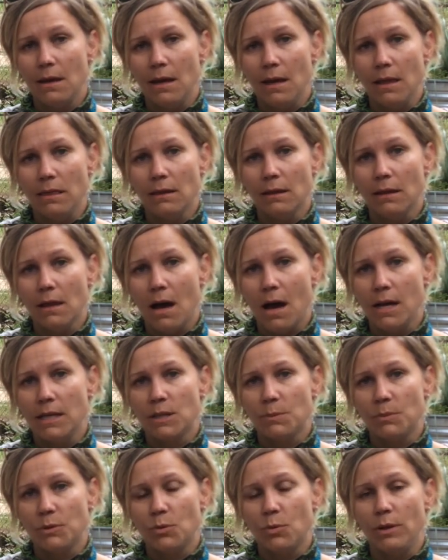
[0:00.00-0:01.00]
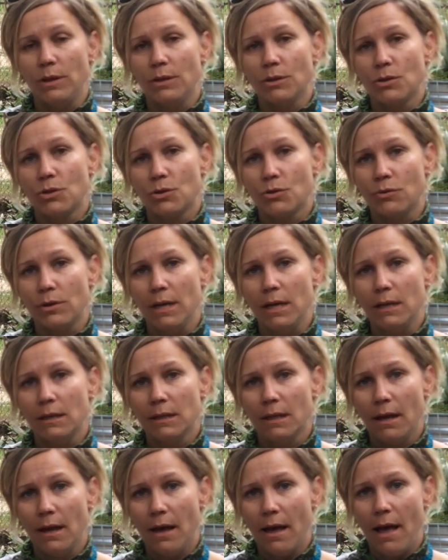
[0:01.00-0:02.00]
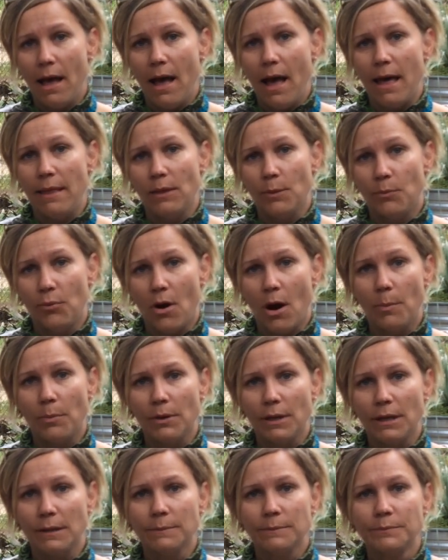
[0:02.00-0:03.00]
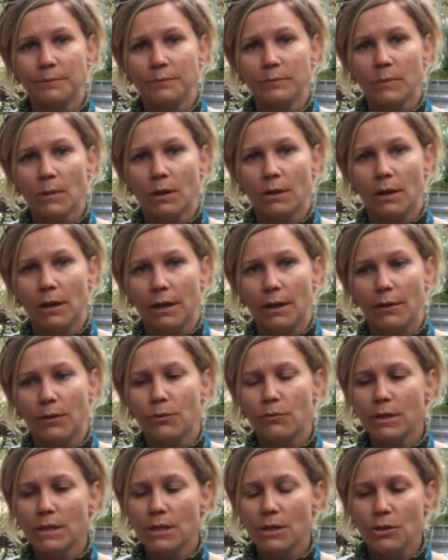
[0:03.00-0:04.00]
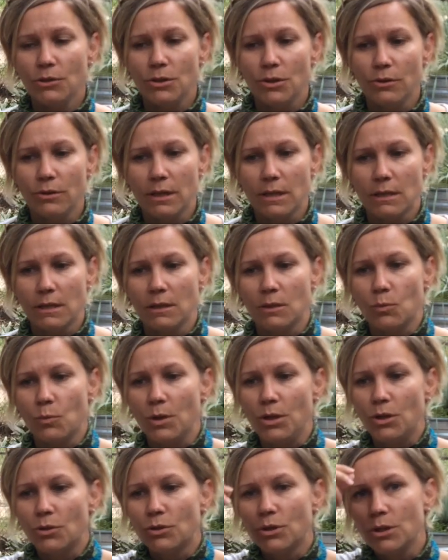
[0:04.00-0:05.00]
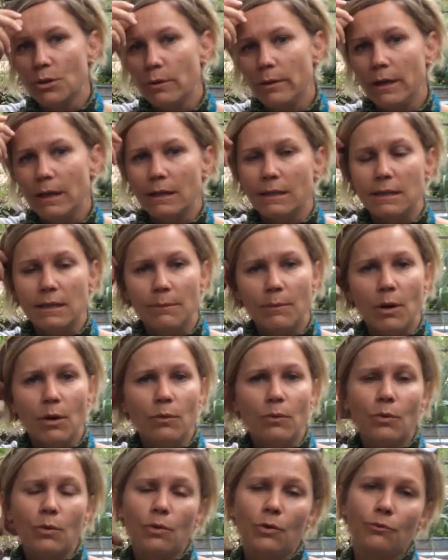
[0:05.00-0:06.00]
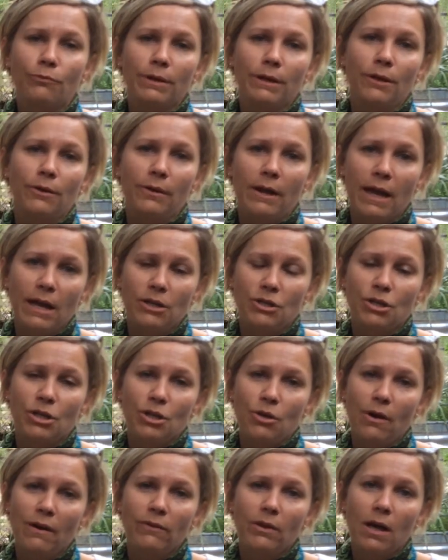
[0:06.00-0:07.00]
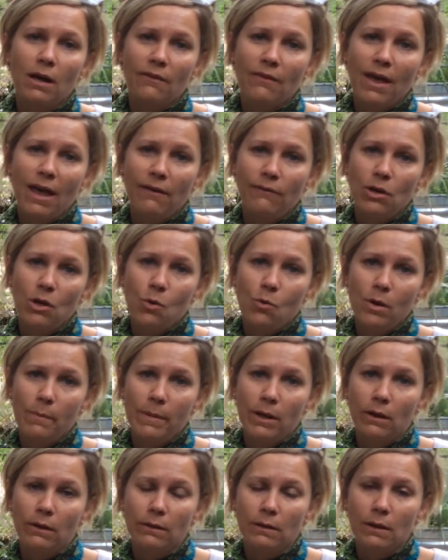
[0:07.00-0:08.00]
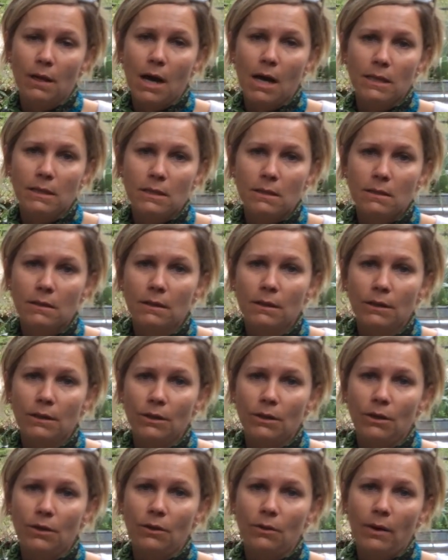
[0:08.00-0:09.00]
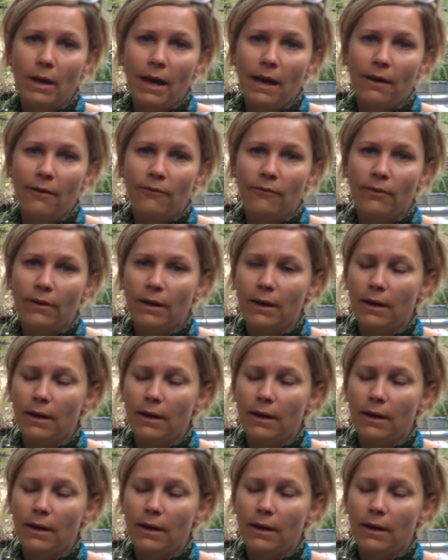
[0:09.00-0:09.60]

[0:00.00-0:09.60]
in the lines between the street and the property. The reason you do this is when you're doing a demo or a relocation, you have a lot of heavy equipment on the lots. You have